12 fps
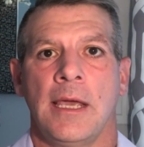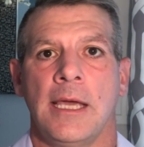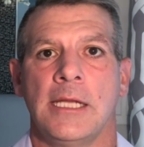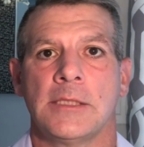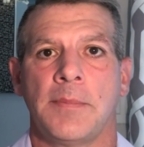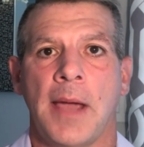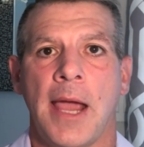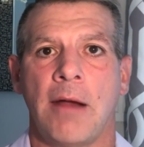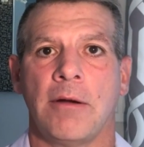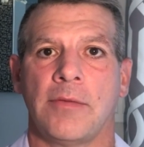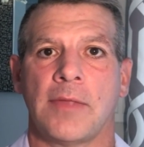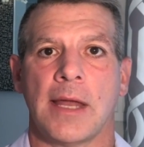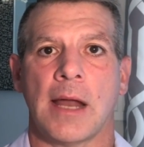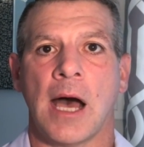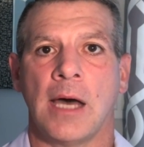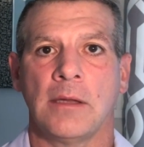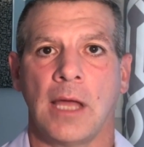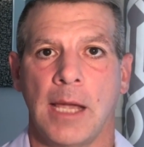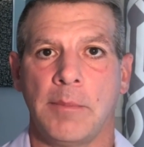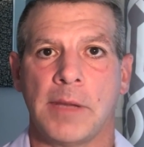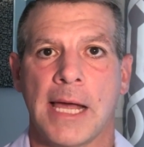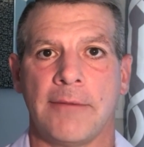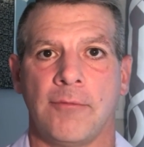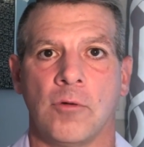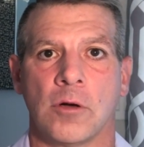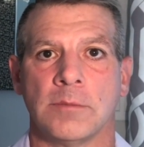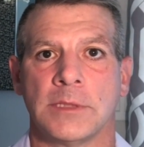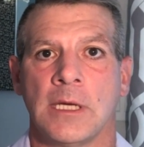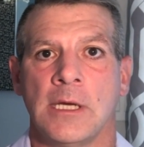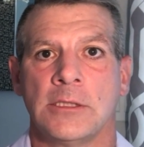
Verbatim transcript: it is apparent that online platforms